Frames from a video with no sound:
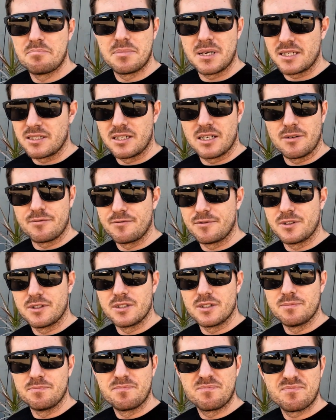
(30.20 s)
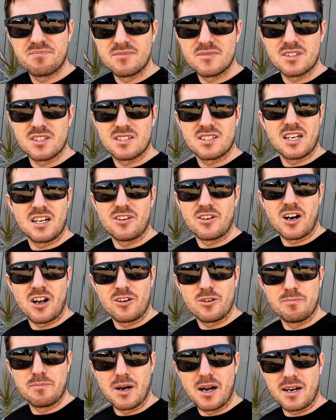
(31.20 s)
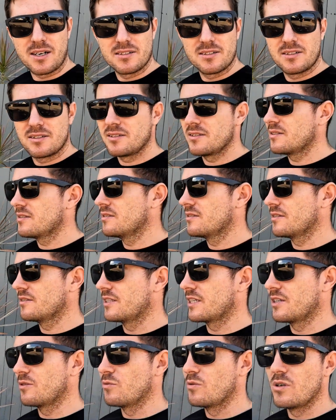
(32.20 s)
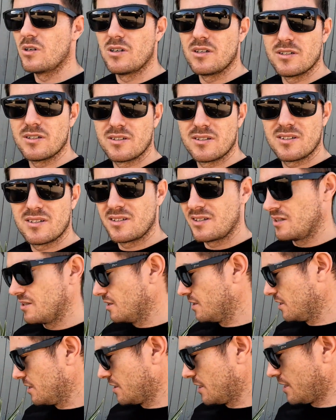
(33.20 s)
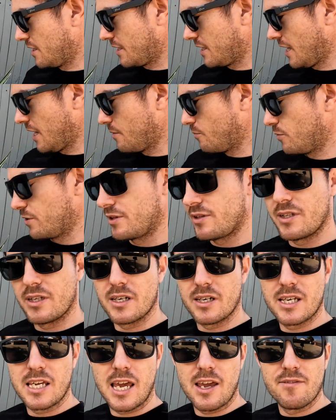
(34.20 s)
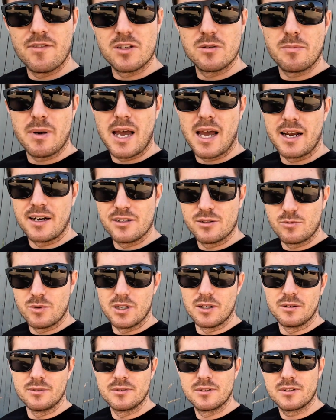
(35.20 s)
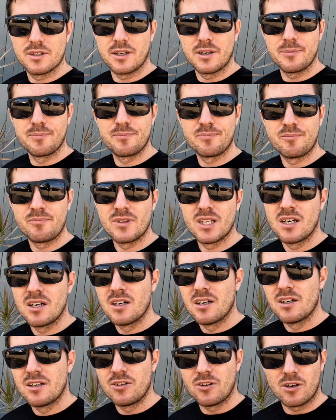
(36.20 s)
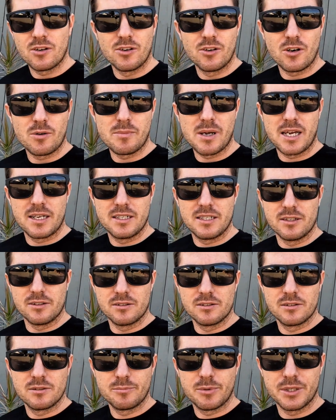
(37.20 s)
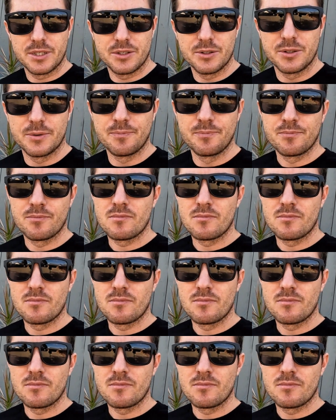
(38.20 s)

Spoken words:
Picked it up for just under $100, I think it was, and it came with the canvas bag as well, so not a bad deal. It's pretty good.